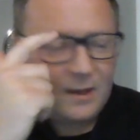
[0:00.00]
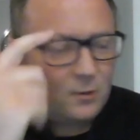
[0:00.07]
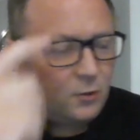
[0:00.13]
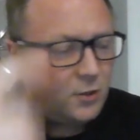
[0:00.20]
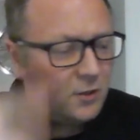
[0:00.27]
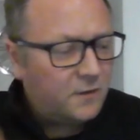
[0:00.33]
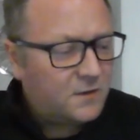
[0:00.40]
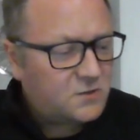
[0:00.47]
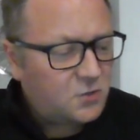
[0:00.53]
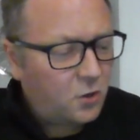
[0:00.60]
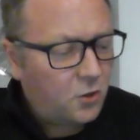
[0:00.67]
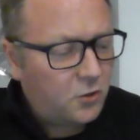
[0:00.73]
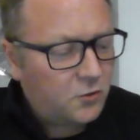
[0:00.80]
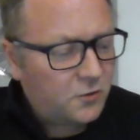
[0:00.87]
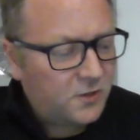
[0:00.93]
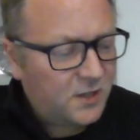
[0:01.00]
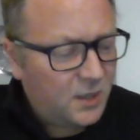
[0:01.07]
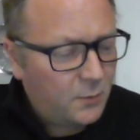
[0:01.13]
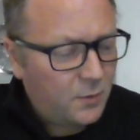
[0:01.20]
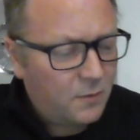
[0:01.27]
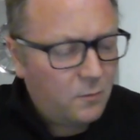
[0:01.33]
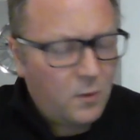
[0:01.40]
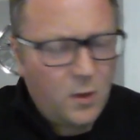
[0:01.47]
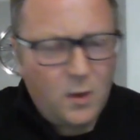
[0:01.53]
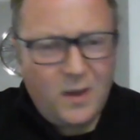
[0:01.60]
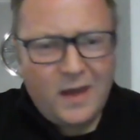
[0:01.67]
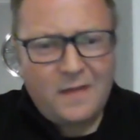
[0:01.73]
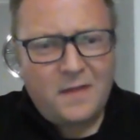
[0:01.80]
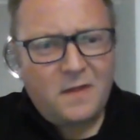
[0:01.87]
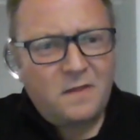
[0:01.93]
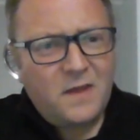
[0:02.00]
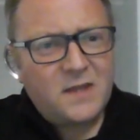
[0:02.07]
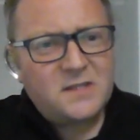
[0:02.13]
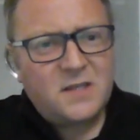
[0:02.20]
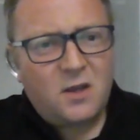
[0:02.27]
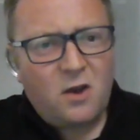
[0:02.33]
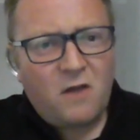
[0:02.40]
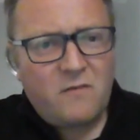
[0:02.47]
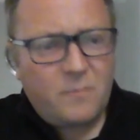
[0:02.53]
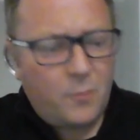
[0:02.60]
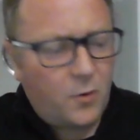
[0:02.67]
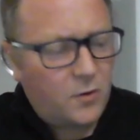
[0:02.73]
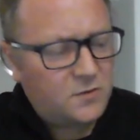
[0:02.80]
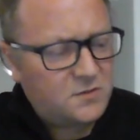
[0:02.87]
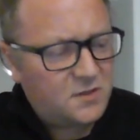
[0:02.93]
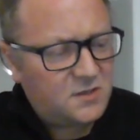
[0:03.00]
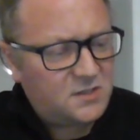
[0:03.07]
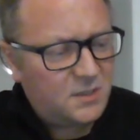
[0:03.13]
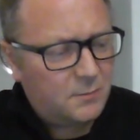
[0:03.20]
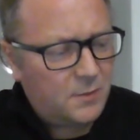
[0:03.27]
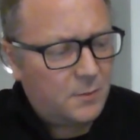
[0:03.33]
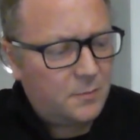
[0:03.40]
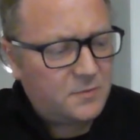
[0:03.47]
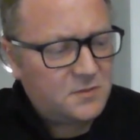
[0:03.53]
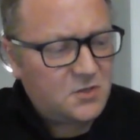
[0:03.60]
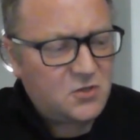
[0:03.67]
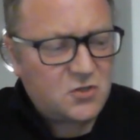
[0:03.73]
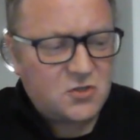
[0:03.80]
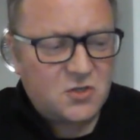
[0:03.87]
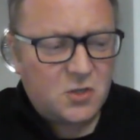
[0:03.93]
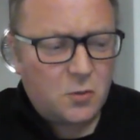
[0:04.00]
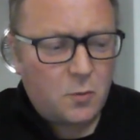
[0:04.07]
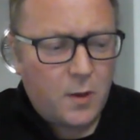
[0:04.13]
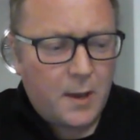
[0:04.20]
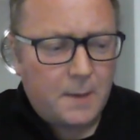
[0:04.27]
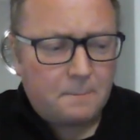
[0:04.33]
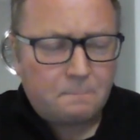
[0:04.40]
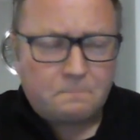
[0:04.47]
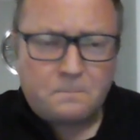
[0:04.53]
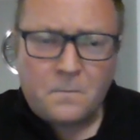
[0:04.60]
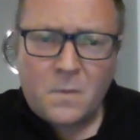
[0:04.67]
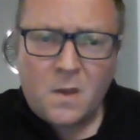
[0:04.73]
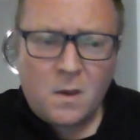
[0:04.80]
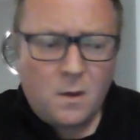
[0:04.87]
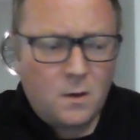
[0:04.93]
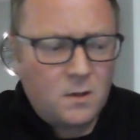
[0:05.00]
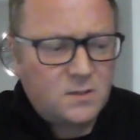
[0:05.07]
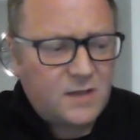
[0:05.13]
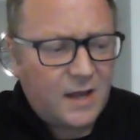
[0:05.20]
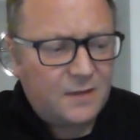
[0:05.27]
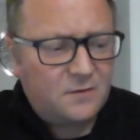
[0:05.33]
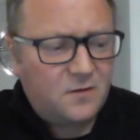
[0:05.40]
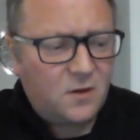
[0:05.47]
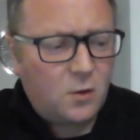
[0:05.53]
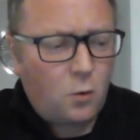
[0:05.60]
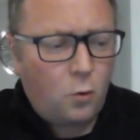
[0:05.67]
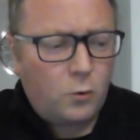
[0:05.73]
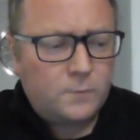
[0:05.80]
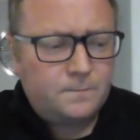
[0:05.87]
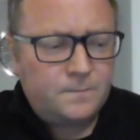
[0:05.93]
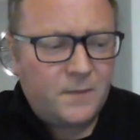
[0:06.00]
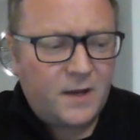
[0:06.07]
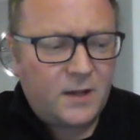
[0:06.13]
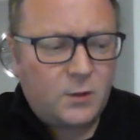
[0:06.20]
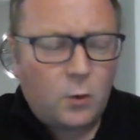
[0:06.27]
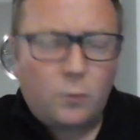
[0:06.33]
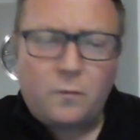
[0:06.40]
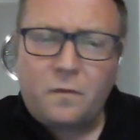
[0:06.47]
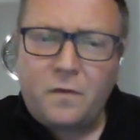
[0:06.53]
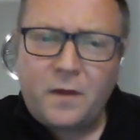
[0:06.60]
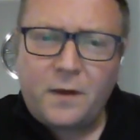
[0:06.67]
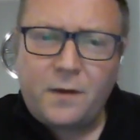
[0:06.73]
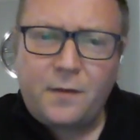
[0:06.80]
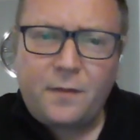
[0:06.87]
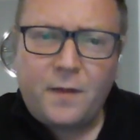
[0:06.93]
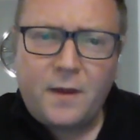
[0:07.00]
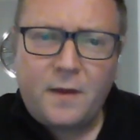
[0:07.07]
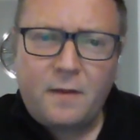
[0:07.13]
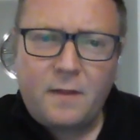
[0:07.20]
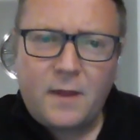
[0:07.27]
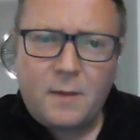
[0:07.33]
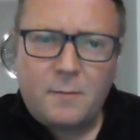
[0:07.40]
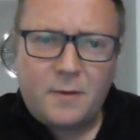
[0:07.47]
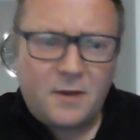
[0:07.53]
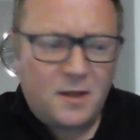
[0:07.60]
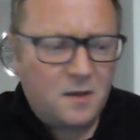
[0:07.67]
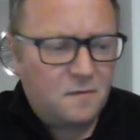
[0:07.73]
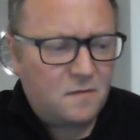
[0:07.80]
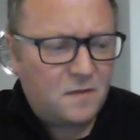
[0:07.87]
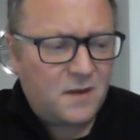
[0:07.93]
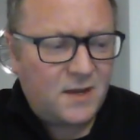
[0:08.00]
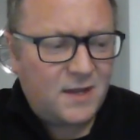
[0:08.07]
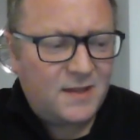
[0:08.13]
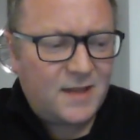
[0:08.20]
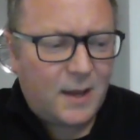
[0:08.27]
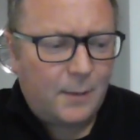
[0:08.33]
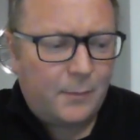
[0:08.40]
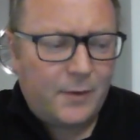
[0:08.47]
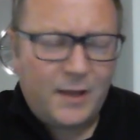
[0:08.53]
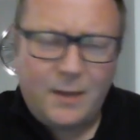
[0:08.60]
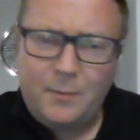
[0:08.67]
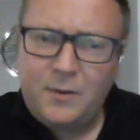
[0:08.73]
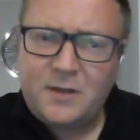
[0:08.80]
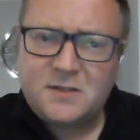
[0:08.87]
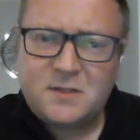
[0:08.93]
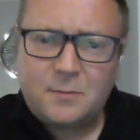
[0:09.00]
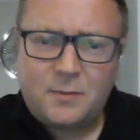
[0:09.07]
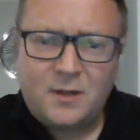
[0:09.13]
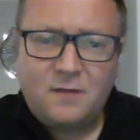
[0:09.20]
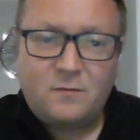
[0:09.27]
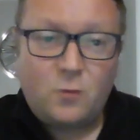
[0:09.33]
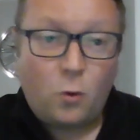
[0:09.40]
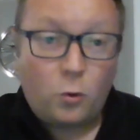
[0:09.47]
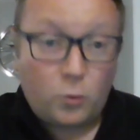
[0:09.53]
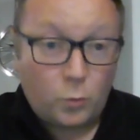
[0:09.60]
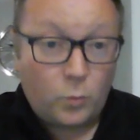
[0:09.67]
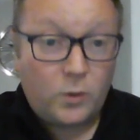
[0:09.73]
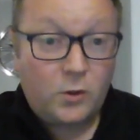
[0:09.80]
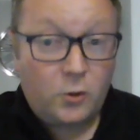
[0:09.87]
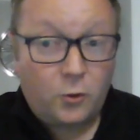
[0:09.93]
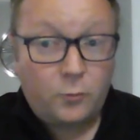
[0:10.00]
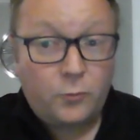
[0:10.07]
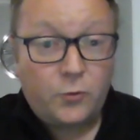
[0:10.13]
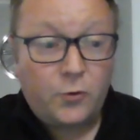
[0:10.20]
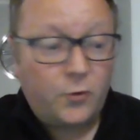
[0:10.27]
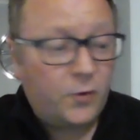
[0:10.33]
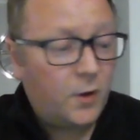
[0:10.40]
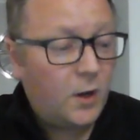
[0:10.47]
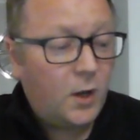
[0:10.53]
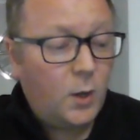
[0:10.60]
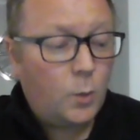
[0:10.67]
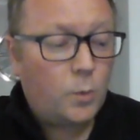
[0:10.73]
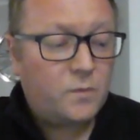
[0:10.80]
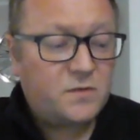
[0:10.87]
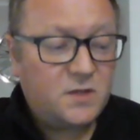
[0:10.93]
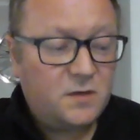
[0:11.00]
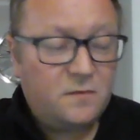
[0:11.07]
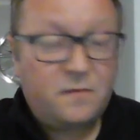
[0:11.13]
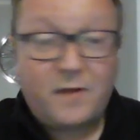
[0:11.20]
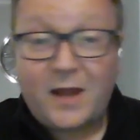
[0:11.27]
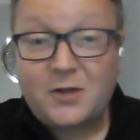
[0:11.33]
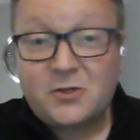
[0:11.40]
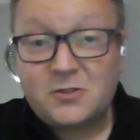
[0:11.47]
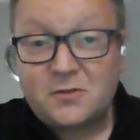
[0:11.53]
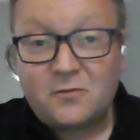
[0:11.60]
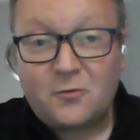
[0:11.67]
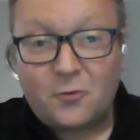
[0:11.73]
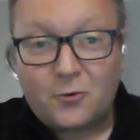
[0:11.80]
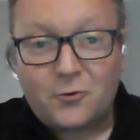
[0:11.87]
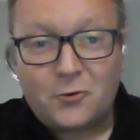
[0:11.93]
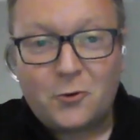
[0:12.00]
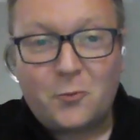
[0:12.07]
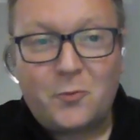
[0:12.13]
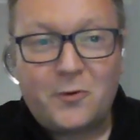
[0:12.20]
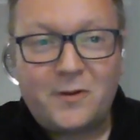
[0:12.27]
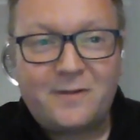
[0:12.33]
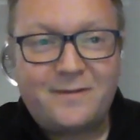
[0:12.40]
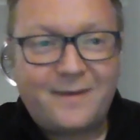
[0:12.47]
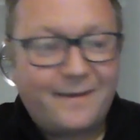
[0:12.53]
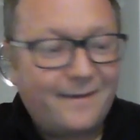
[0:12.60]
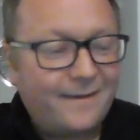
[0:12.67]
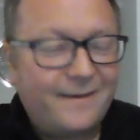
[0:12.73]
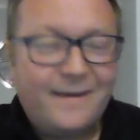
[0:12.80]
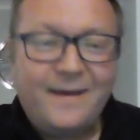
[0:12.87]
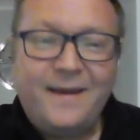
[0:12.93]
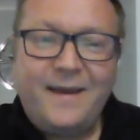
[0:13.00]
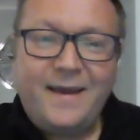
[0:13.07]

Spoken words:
Looking at this article here, where I think they see Harvey Barnes in a similar position to Anthony Gordon. I don't think they believe that they need that player, because they believe Gordon will come good. We're seeing flashes of Gordon, no pun intended.